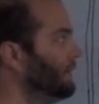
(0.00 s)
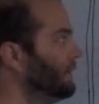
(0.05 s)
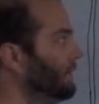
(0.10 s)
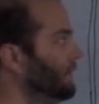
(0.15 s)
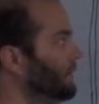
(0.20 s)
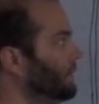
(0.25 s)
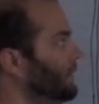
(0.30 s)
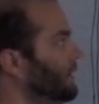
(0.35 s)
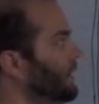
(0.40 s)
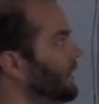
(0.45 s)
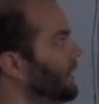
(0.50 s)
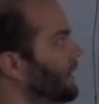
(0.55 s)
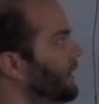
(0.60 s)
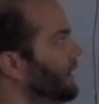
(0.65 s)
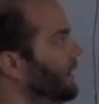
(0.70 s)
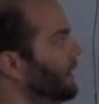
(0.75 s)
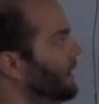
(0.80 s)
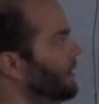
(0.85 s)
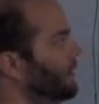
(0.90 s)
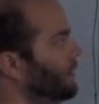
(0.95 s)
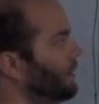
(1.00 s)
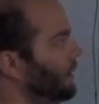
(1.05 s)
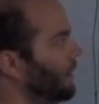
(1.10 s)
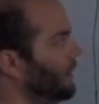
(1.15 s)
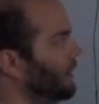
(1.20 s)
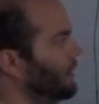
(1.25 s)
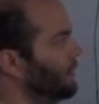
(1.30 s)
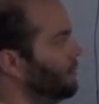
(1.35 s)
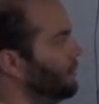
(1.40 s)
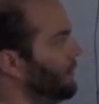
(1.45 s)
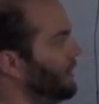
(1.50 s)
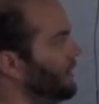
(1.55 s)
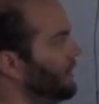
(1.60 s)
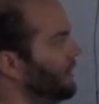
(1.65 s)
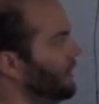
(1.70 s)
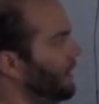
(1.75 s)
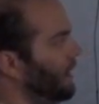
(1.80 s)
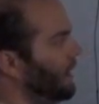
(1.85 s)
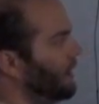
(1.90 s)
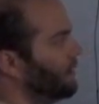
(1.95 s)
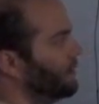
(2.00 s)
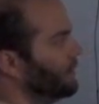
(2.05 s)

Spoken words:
So you put in an air